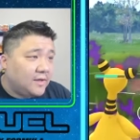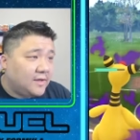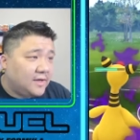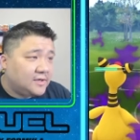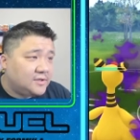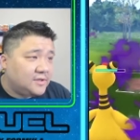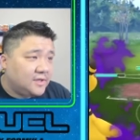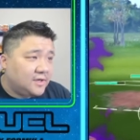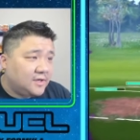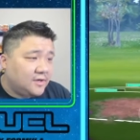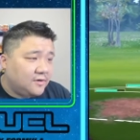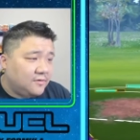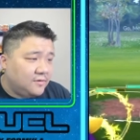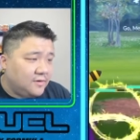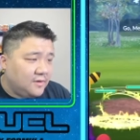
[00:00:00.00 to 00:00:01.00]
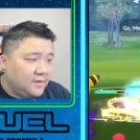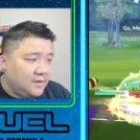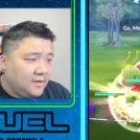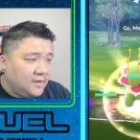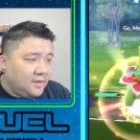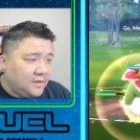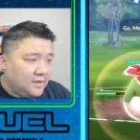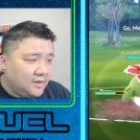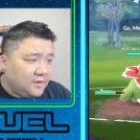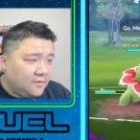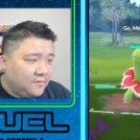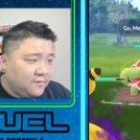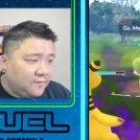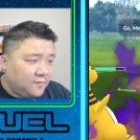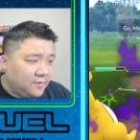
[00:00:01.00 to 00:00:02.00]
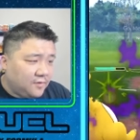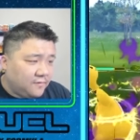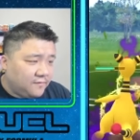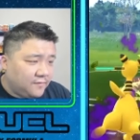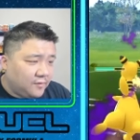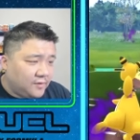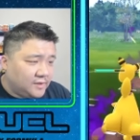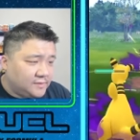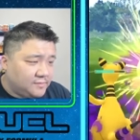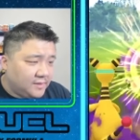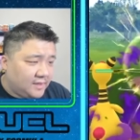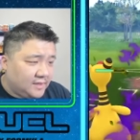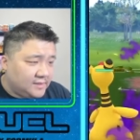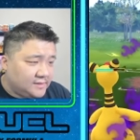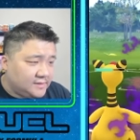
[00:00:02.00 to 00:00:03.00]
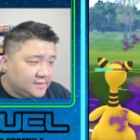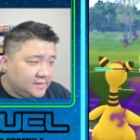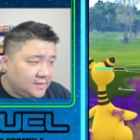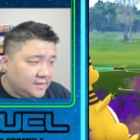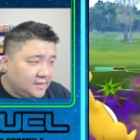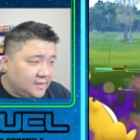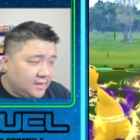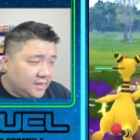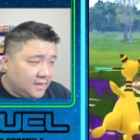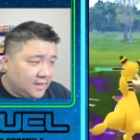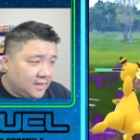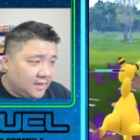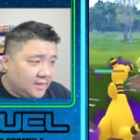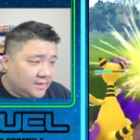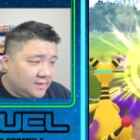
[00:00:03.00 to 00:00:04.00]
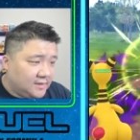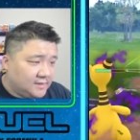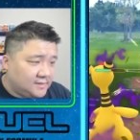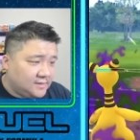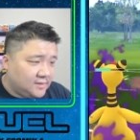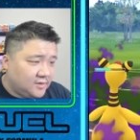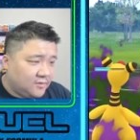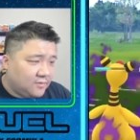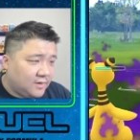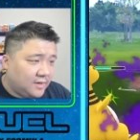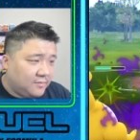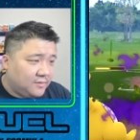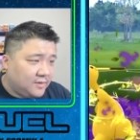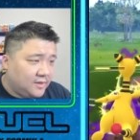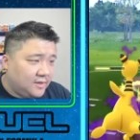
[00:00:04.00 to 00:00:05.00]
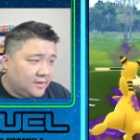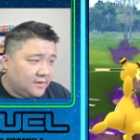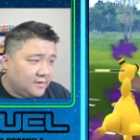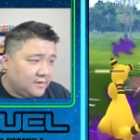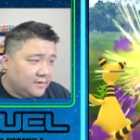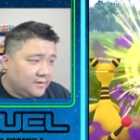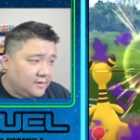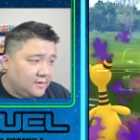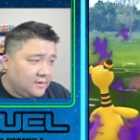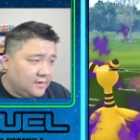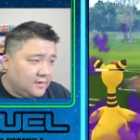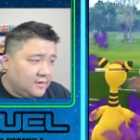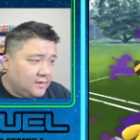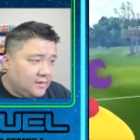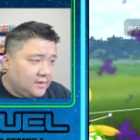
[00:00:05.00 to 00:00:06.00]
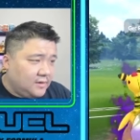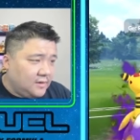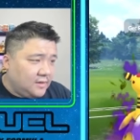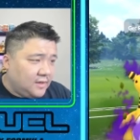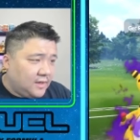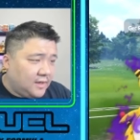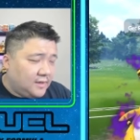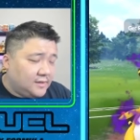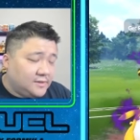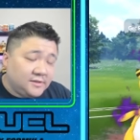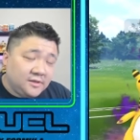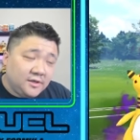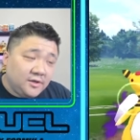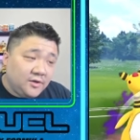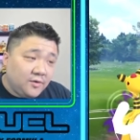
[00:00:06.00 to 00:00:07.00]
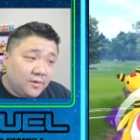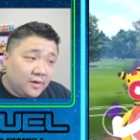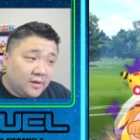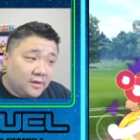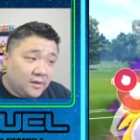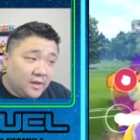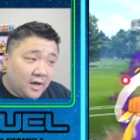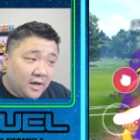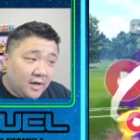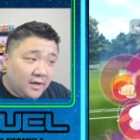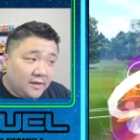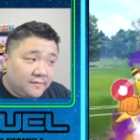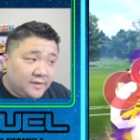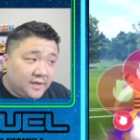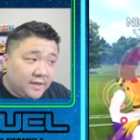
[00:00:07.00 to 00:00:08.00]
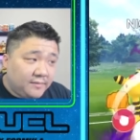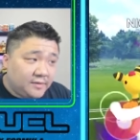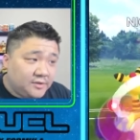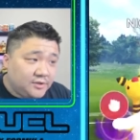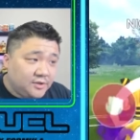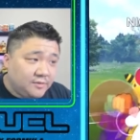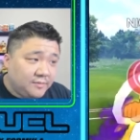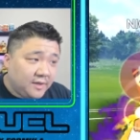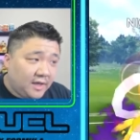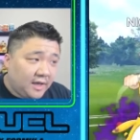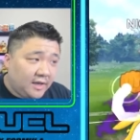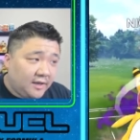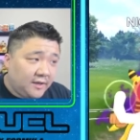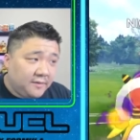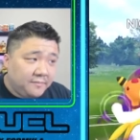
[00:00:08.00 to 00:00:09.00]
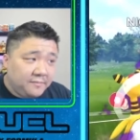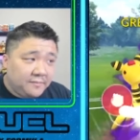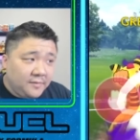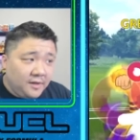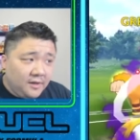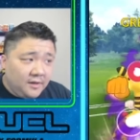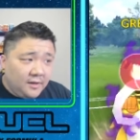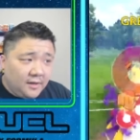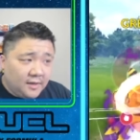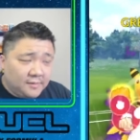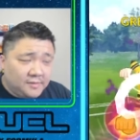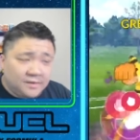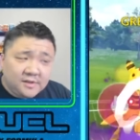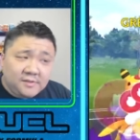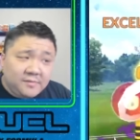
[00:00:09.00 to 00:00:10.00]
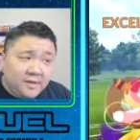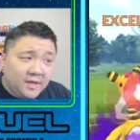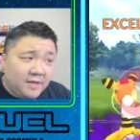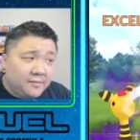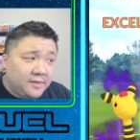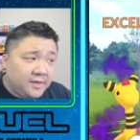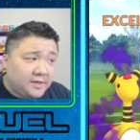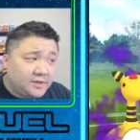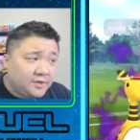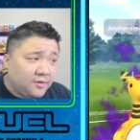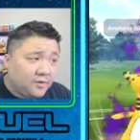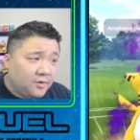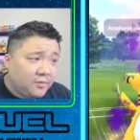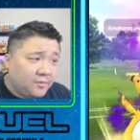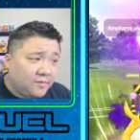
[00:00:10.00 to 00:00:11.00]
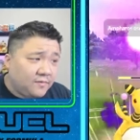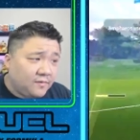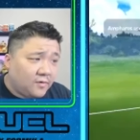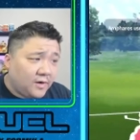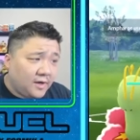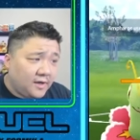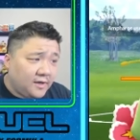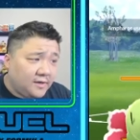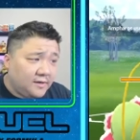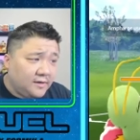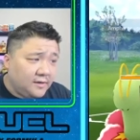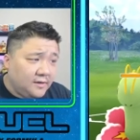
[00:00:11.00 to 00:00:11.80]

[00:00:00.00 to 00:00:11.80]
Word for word: They actually let it go. Going to go for the focus blast. Uh, I think that's the correct play here. And this is going to do a lot of damage to Meganium. I'm sorry the Meganium did actually throw beforehand.